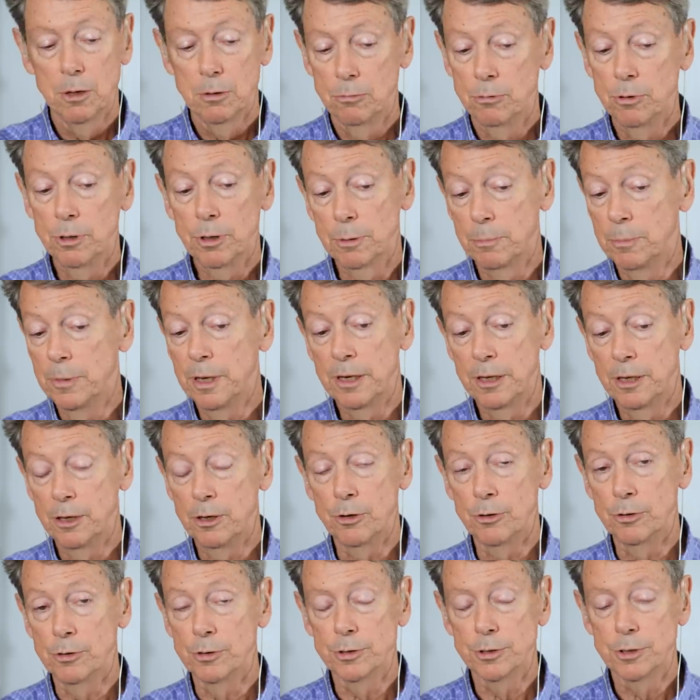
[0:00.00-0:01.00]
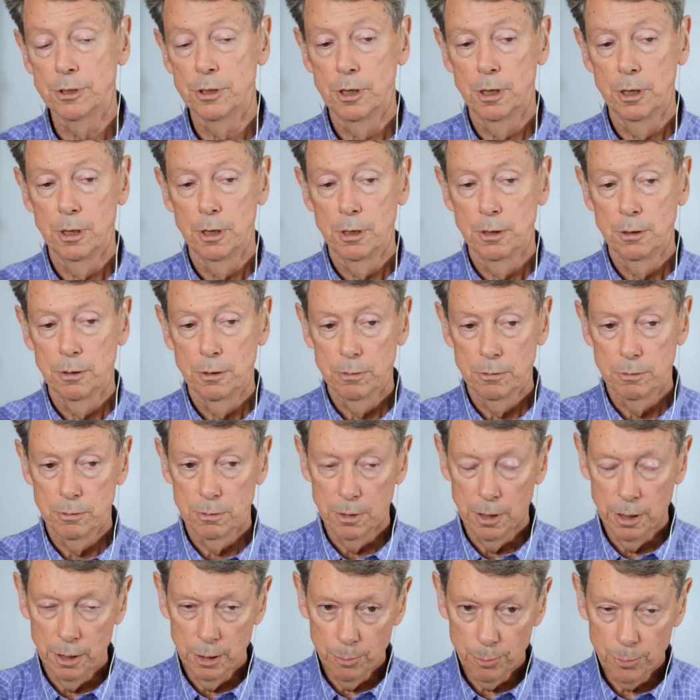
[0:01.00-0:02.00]
really many years
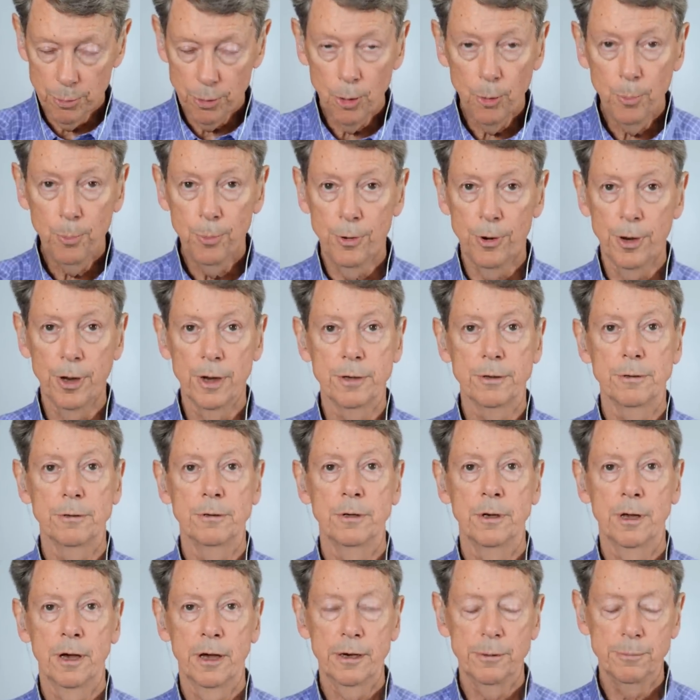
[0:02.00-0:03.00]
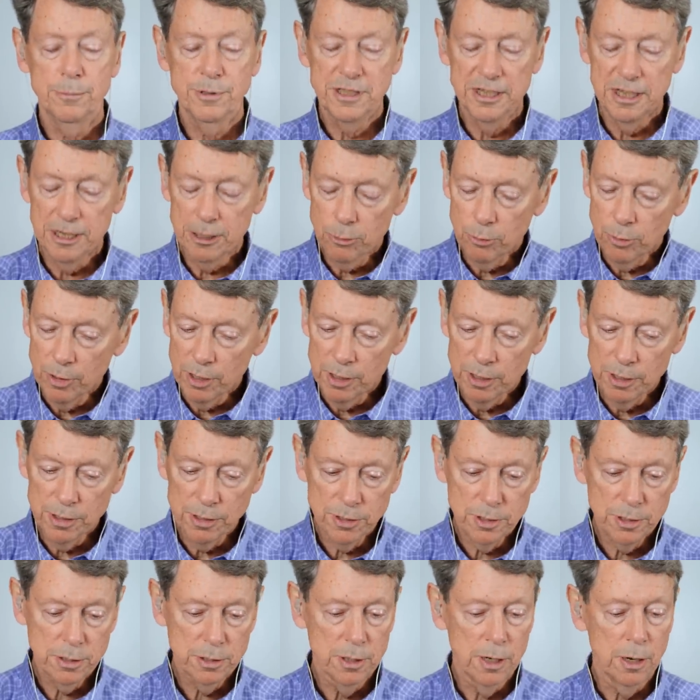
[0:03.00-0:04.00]
an appropriate, not
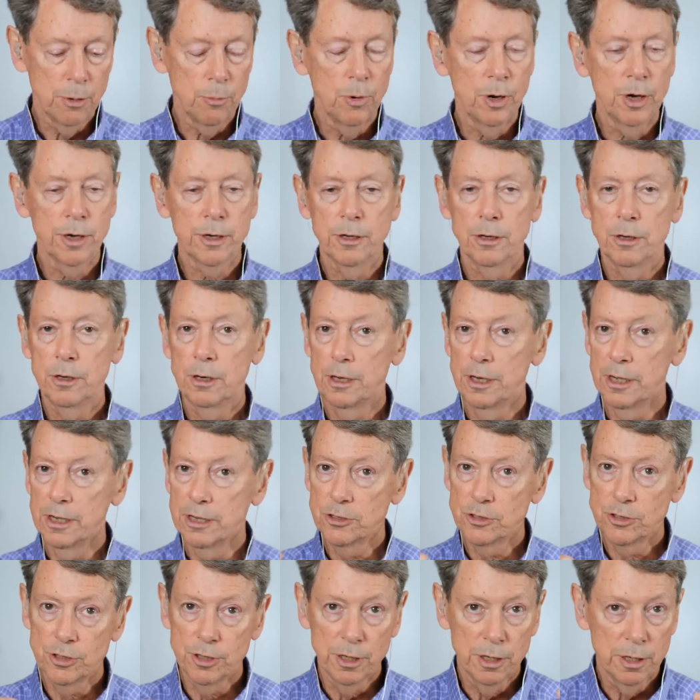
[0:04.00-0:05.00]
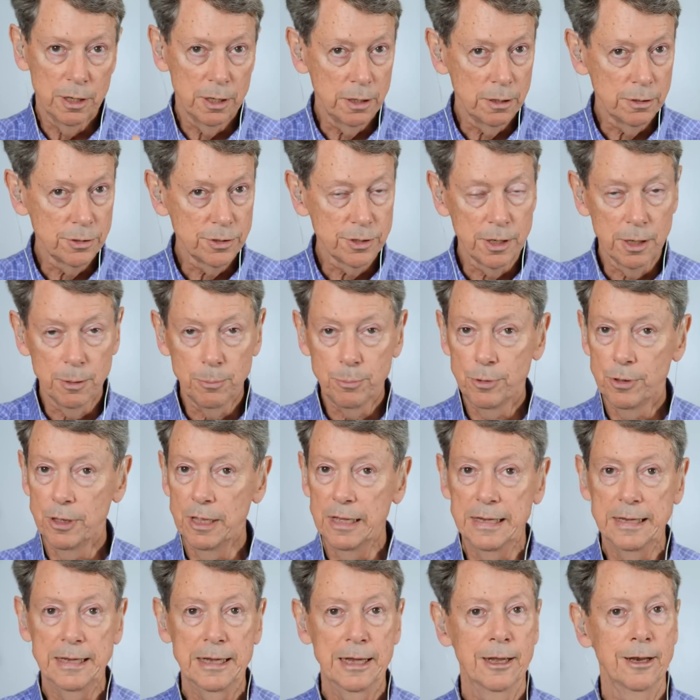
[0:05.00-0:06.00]
obsequious, not walking on eggshells, not
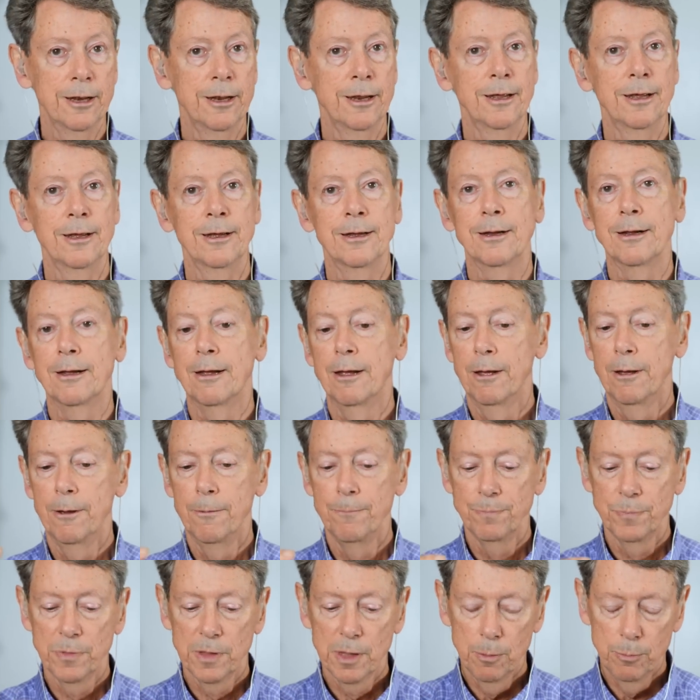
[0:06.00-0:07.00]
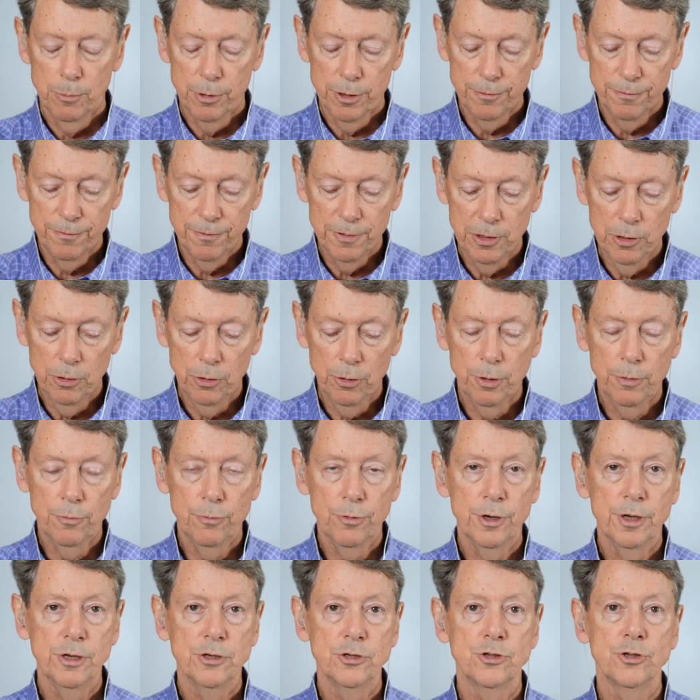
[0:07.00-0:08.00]
placating, but a field of
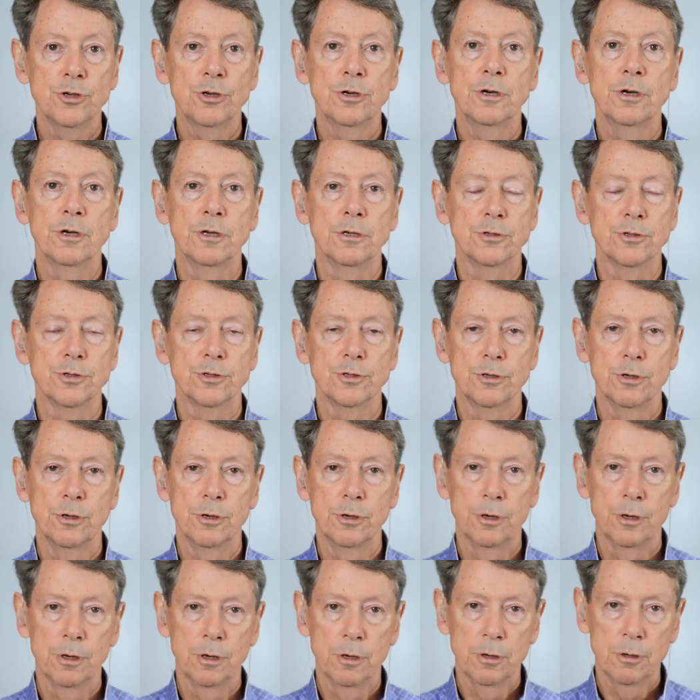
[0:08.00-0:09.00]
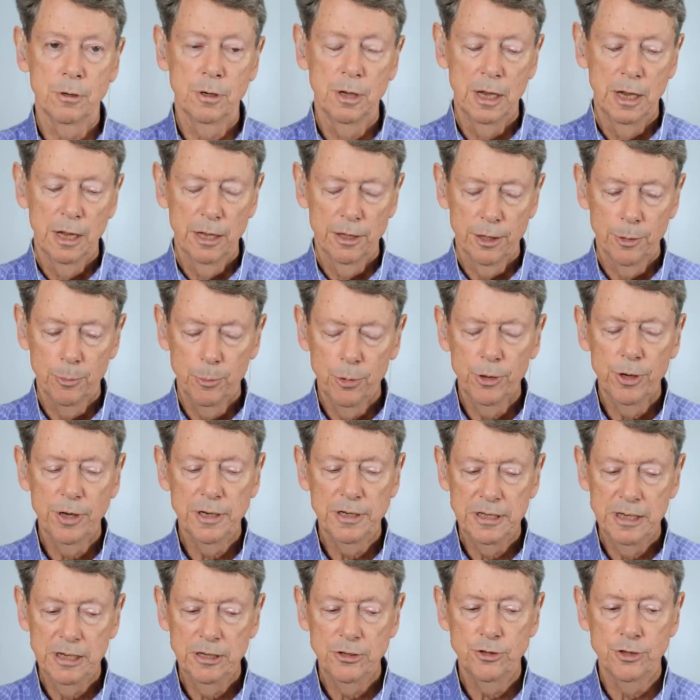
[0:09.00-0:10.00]
reassurance. You know, the Buddha
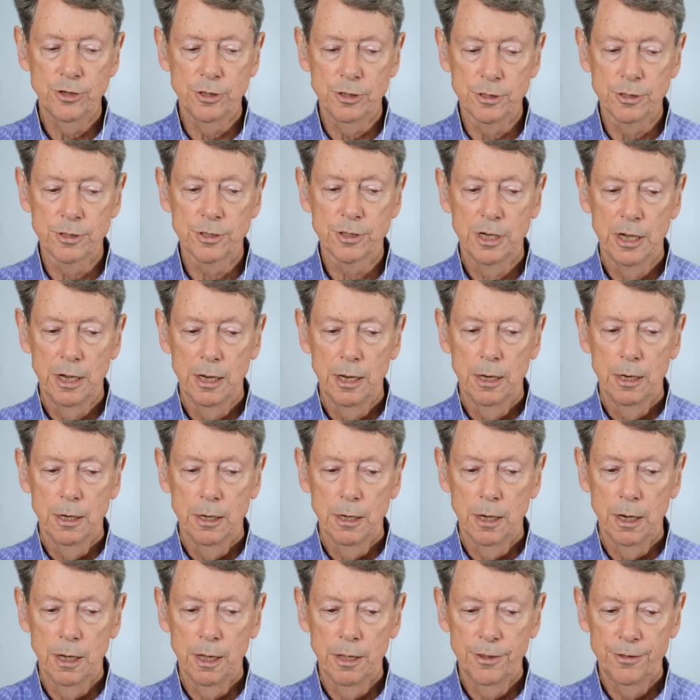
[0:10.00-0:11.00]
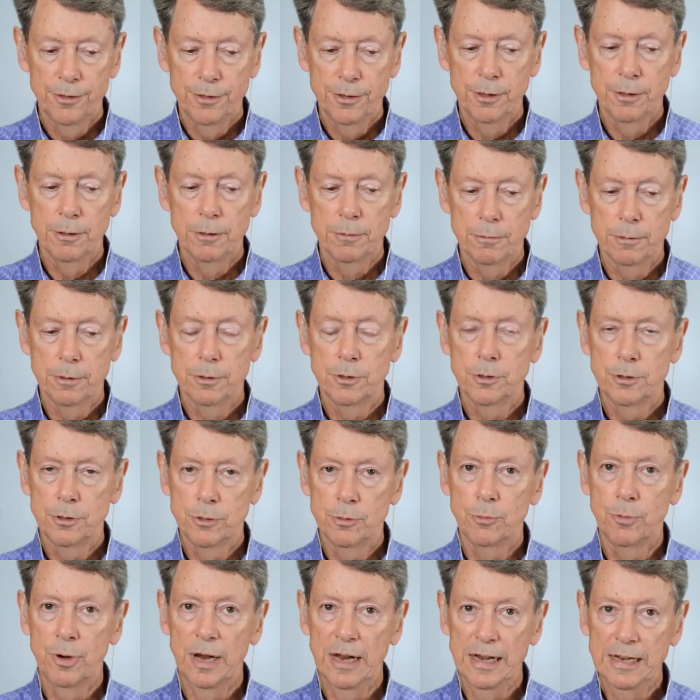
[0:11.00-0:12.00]
teaches uh, to
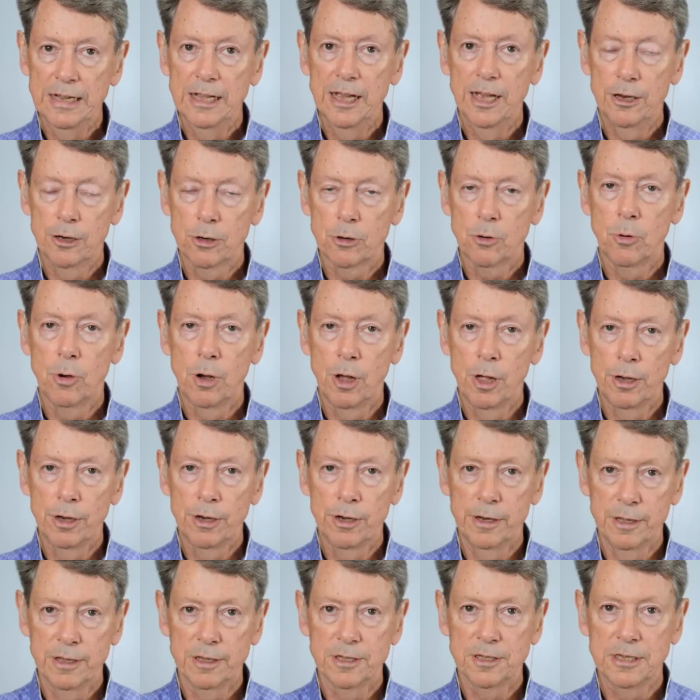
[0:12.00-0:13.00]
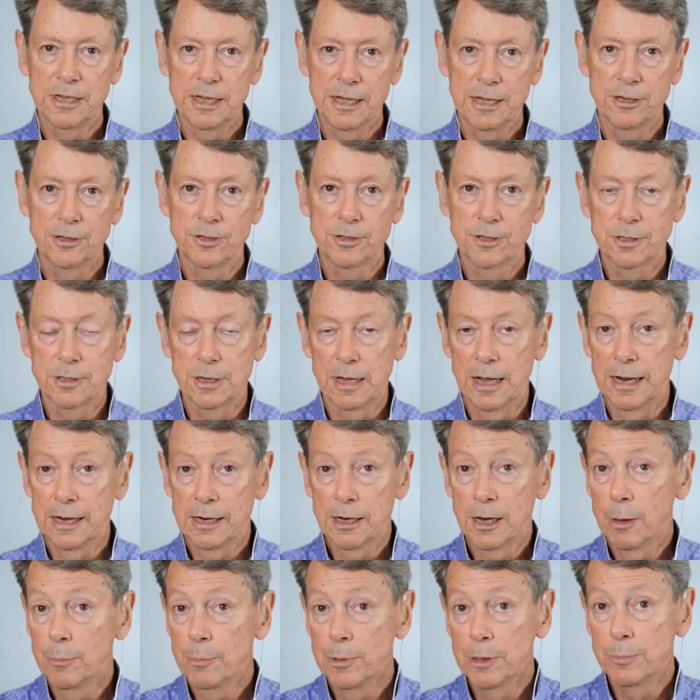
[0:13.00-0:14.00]
to radiate a quality that says, "I
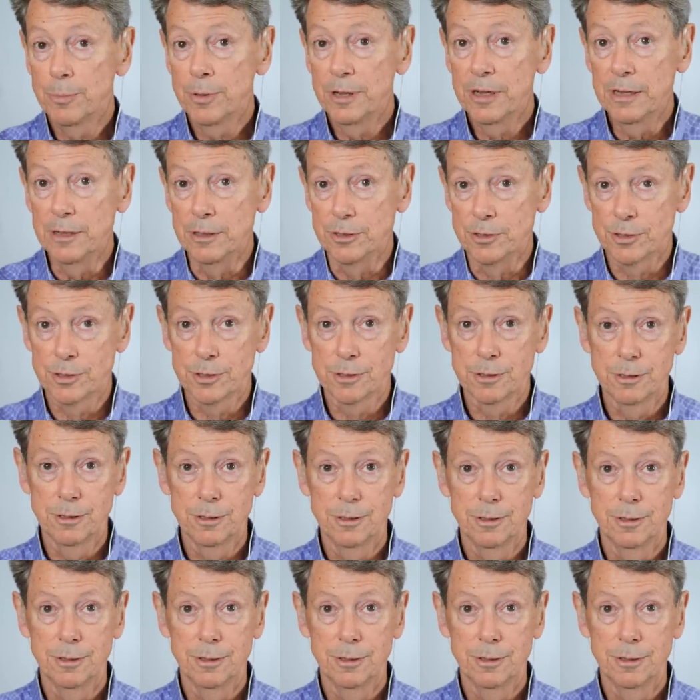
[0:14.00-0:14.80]
come in peace."